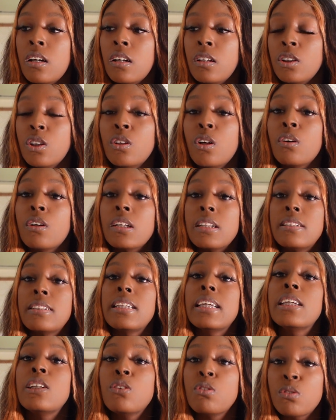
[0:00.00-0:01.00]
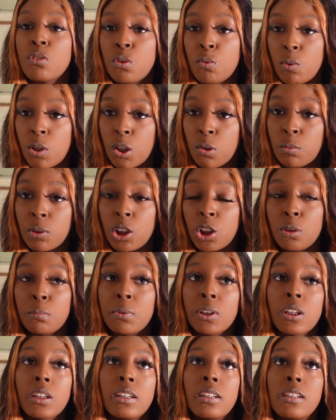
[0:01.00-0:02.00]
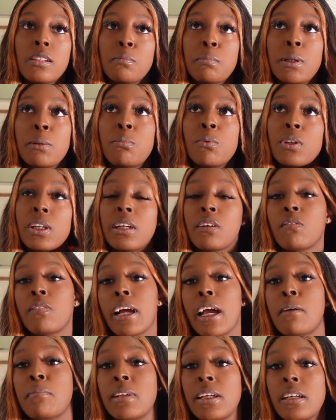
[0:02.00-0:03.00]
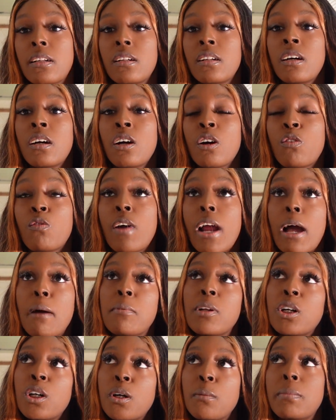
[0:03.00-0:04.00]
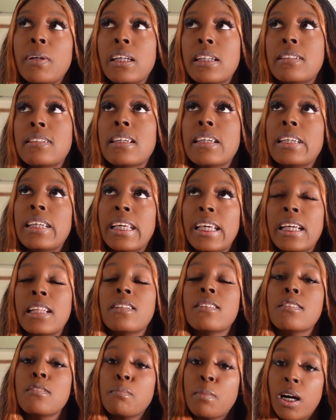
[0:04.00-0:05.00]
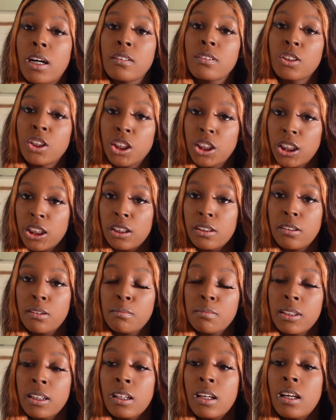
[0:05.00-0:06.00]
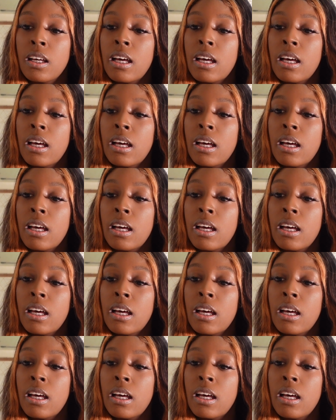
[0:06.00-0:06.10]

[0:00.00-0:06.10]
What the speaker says: continue to work with you, because people get wrapped up into getting sponsorships